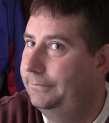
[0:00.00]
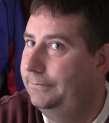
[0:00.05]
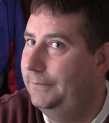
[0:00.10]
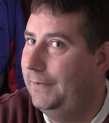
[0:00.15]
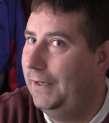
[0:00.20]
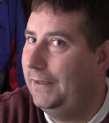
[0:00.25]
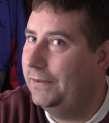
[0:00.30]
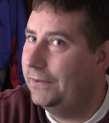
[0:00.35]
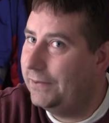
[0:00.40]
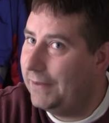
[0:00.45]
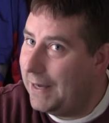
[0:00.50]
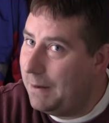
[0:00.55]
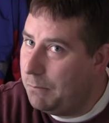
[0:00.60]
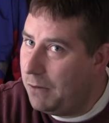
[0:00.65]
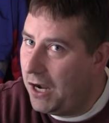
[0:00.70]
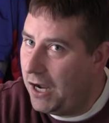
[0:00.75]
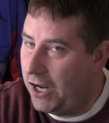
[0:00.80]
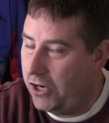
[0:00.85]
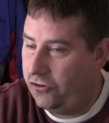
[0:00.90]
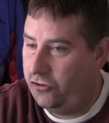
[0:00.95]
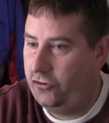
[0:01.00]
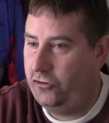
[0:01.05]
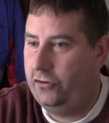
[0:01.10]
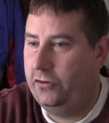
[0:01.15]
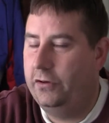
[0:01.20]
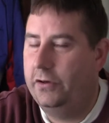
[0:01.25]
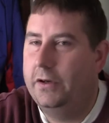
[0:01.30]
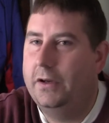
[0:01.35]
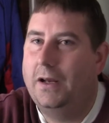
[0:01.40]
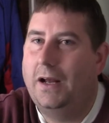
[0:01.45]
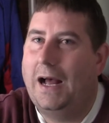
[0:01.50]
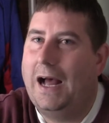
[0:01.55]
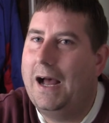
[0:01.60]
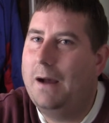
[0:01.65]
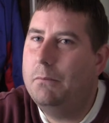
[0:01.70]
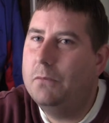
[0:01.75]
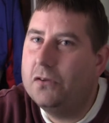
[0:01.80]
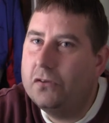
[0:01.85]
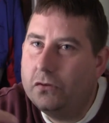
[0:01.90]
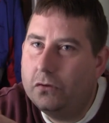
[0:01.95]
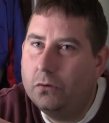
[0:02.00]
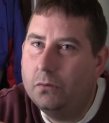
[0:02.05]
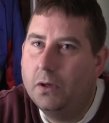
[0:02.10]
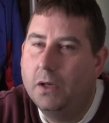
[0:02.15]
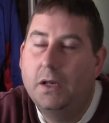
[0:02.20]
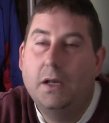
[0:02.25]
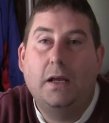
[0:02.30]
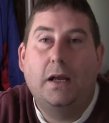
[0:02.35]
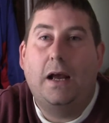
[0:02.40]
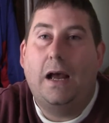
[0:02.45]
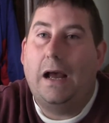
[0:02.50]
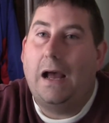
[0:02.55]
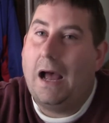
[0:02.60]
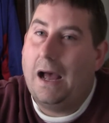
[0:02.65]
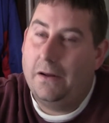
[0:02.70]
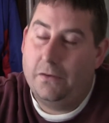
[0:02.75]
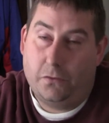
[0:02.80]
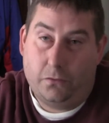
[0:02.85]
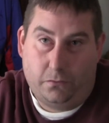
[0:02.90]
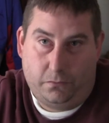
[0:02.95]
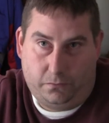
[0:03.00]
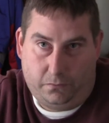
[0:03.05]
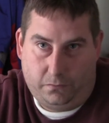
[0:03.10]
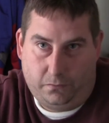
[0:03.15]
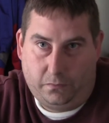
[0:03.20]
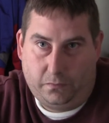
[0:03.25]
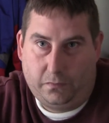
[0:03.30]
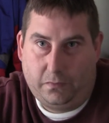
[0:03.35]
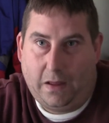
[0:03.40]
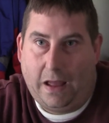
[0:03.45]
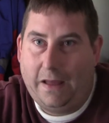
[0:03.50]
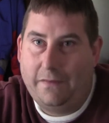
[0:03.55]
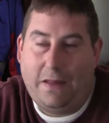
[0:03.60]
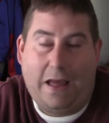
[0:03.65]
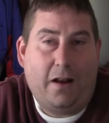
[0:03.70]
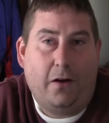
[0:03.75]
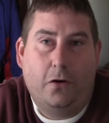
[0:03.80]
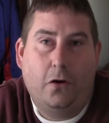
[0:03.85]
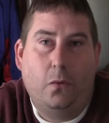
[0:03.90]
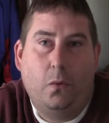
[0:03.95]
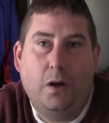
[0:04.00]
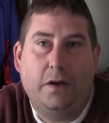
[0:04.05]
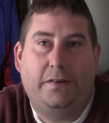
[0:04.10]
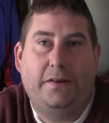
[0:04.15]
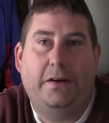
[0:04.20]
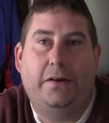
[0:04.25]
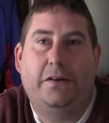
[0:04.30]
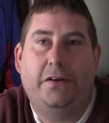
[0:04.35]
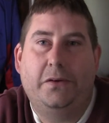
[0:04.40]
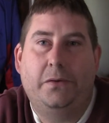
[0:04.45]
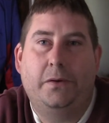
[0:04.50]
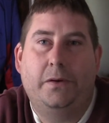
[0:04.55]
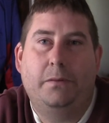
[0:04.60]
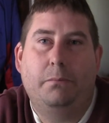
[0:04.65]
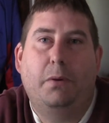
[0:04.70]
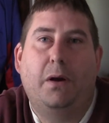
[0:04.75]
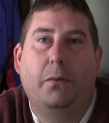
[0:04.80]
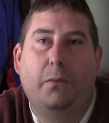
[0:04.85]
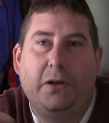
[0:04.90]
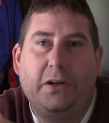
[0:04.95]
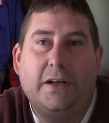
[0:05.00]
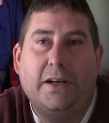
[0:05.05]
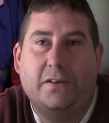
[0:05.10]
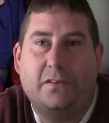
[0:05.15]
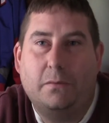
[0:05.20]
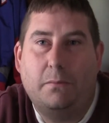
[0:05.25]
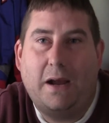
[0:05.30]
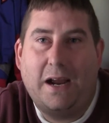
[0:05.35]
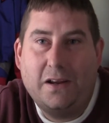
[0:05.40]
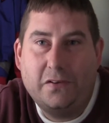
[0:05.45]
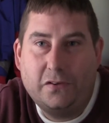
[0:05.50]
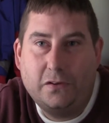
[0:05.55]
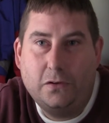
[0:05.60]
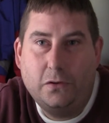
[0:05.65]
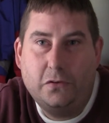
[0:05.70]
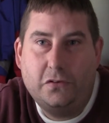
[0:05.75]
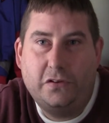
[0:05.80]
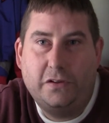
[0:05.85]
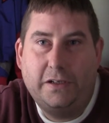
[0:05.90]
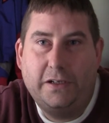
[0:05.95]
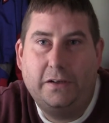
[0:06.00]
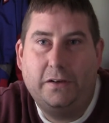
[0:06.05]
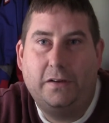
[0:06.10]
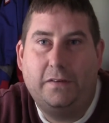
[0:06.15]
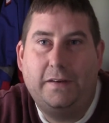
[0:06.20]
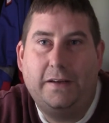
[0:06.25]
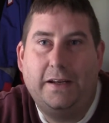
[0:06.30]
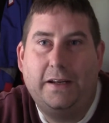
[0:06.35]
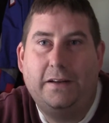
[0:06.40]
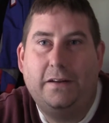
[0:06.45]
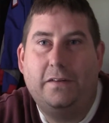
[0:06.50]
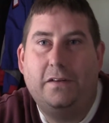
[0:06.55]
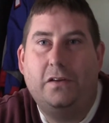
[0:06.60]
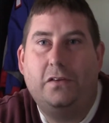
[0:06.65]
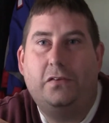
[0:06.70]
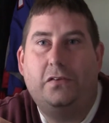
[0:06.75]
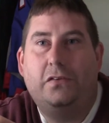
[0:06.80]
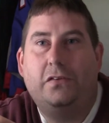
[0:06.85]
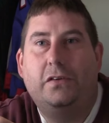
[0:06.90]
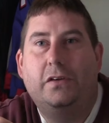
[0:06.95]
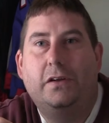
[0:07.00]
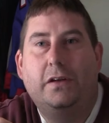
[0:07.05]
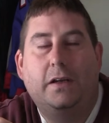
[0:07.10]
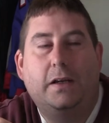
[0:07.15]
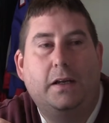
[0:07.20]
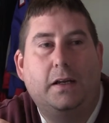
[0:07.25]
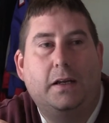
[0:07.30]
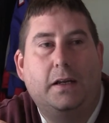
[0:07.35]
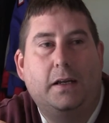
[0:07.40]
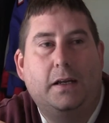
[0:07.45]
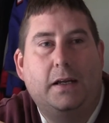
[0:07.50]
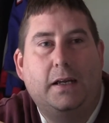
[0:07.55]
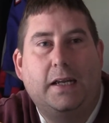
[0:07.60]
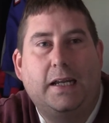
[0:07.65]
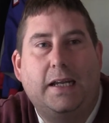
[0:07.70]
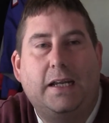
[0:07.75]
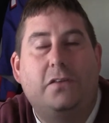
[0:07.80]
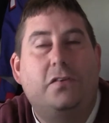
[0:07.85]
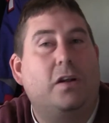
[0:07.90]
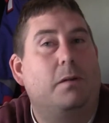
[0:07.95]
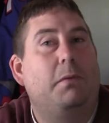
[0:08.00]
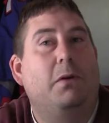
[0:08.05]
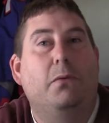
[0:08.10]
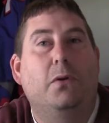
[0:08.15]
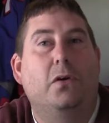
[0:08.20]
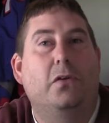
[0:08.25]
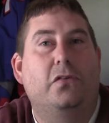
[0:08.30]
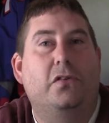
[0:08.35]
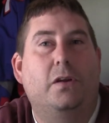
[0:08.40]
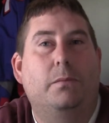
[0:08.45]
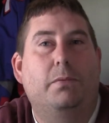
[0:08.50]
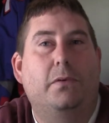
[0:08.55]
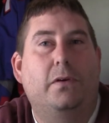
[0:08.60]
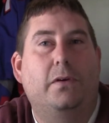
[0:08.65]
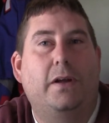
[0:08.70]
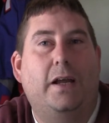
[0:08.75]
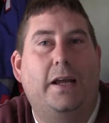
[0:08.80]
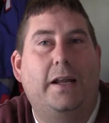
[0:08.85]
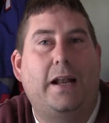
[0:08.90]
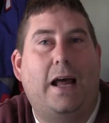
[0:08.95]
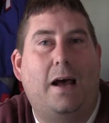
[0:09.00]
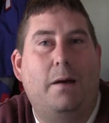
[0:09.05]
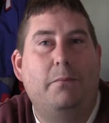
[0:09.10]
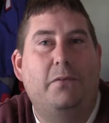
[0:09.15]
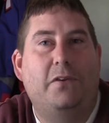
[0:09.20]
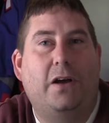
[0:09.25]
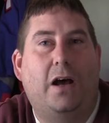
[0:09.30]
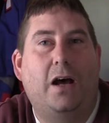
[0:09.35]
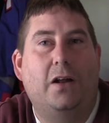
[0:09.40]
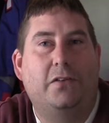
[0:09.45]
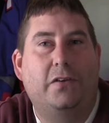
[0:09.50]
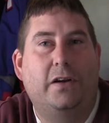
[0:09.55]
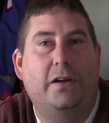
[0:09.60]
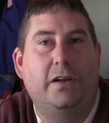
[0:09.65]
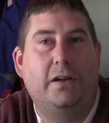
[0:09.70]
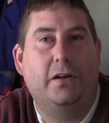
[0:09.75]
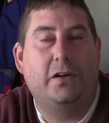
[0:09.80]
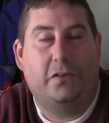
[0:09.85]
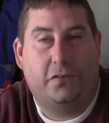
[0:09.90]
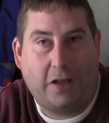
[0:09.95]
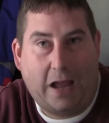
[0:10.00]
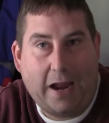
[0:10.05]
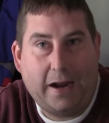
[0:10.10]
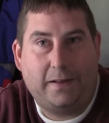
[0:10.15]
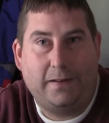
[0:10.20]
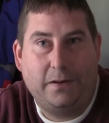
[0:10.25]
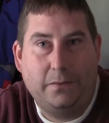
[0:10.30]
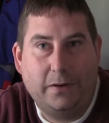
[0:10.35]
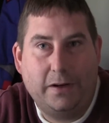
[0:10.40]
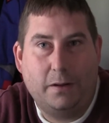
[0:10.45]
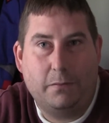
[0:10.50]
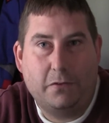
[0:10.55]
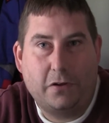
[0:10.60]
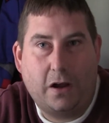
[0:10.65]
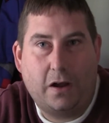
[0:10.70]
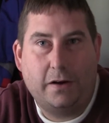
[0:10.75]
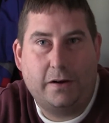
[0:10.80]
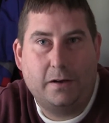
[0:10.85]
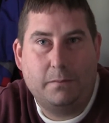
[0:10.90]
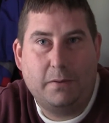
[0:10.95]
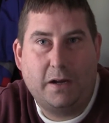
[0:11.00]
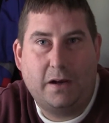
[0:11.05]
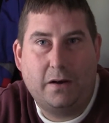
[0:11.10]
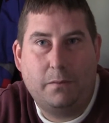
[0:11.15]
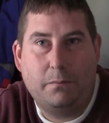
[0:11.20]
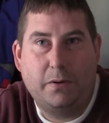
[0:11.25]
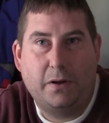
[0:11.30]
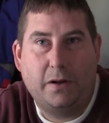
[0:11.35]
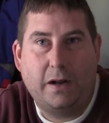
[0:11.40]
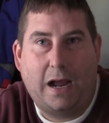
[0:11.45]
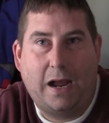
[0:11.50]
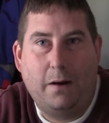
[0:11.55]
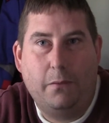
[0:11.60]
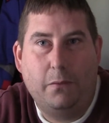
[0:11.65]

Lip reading: Doesn't say much. I'm assuming, I don't know what they're doing, but when you get to my solution here at the end of this, it's going to be real simple, and I'll tell you exactly what I'm talking about, but